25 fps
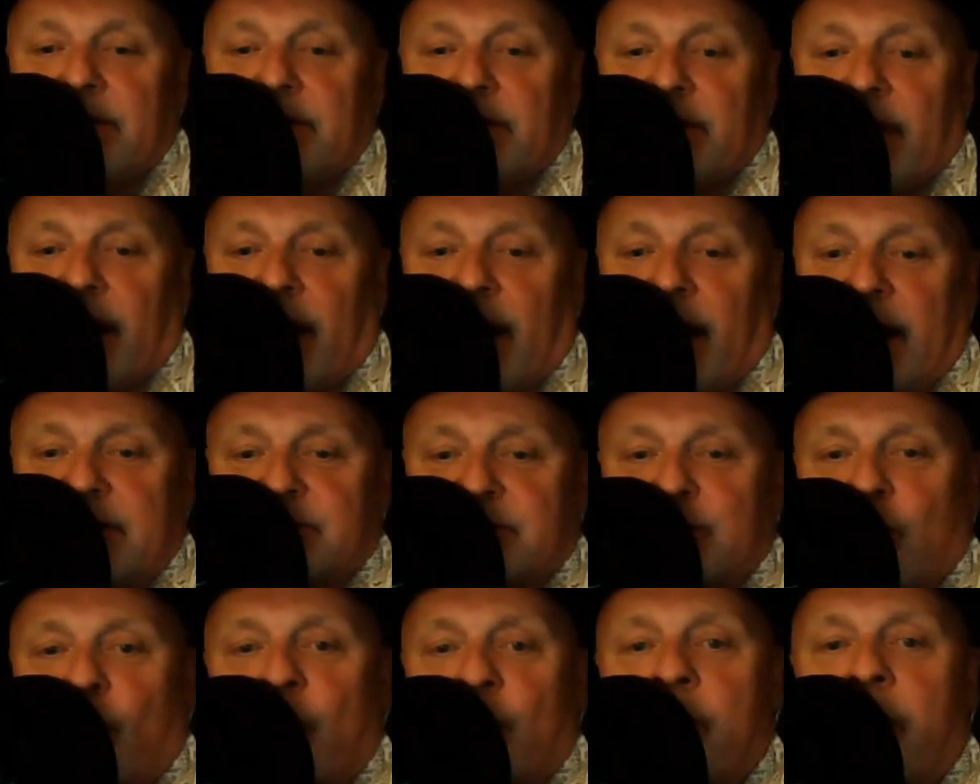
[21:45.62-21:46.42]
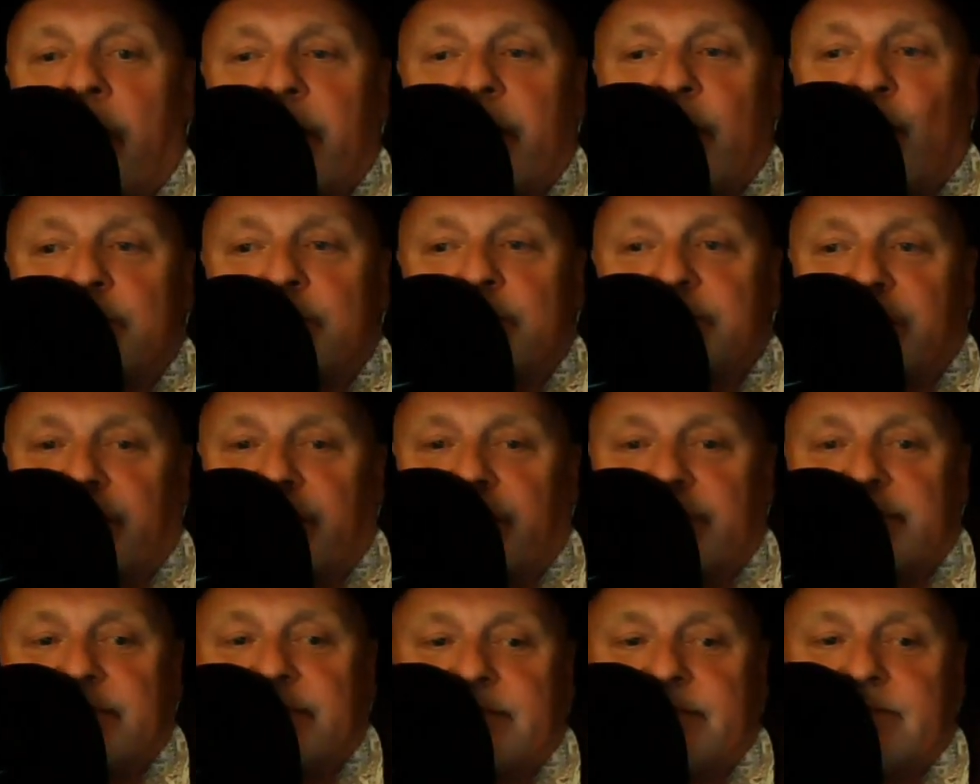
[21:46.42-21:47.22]
It's called My
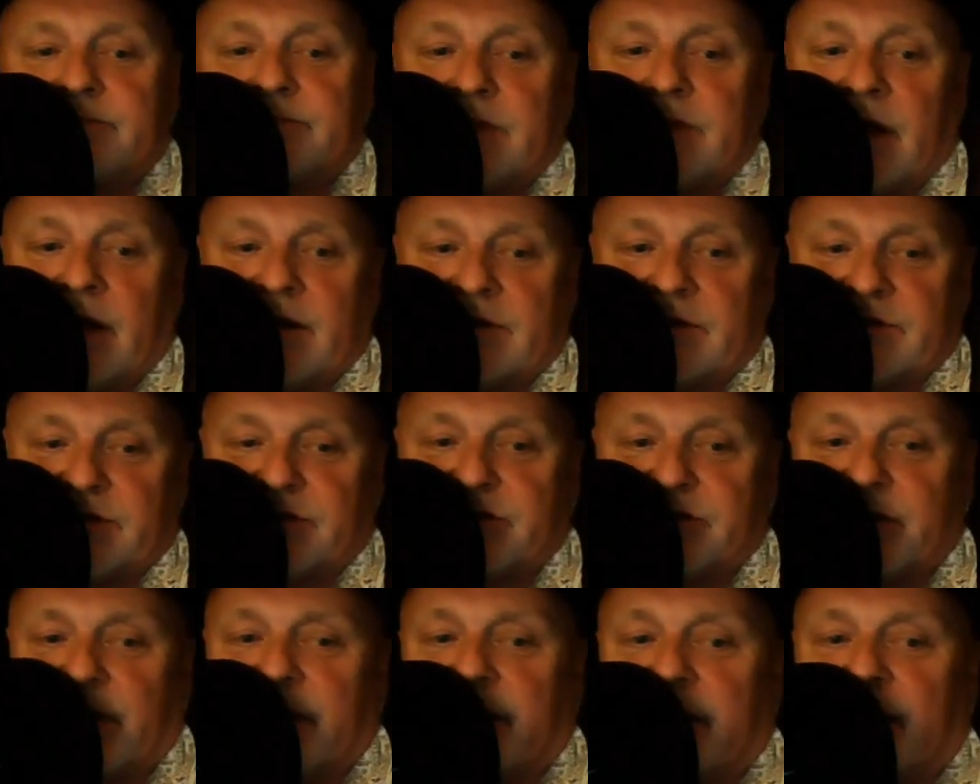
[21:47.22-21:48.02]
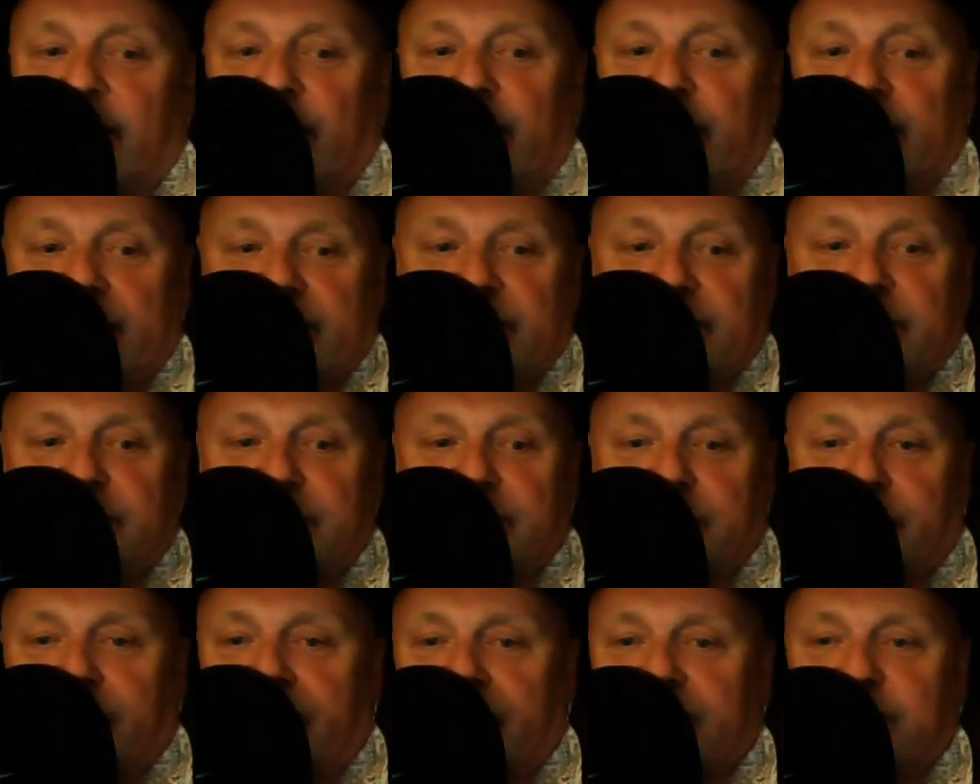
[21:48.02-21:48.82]
Hometown. And as I said earlier, this is
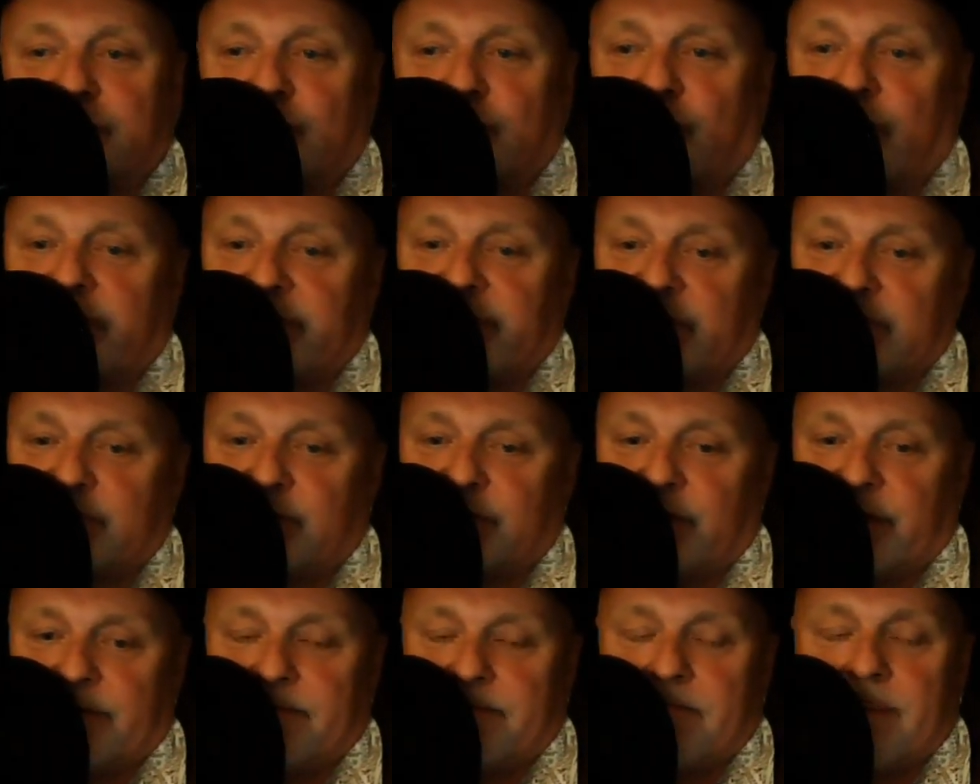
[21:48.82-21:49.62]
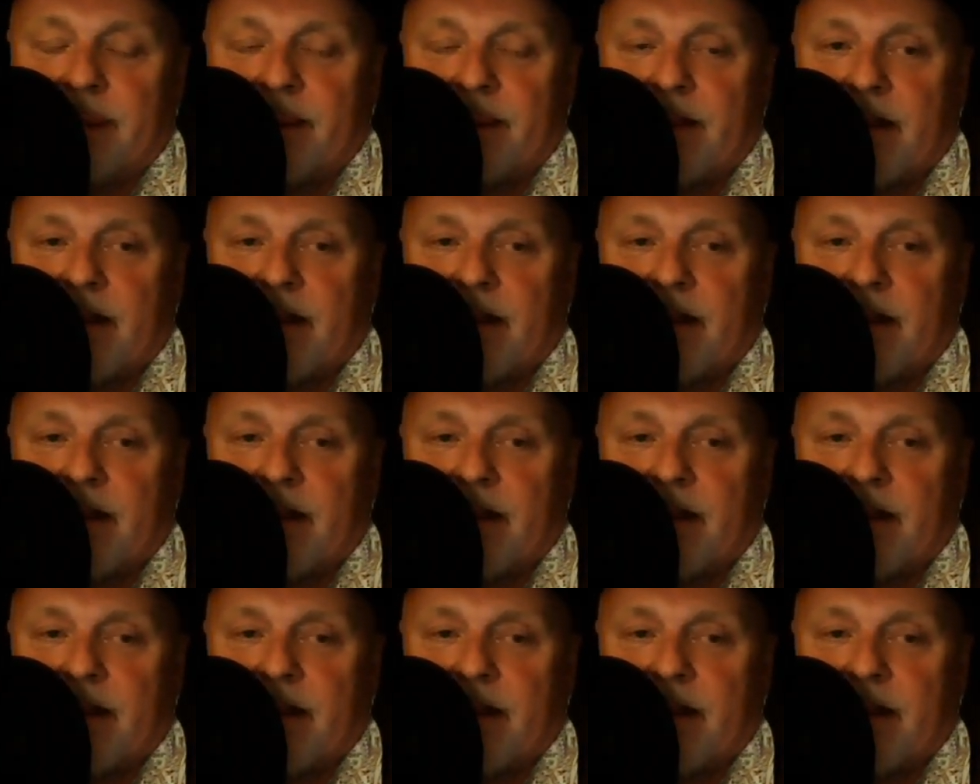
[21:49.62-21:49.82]
the best song I've ever written.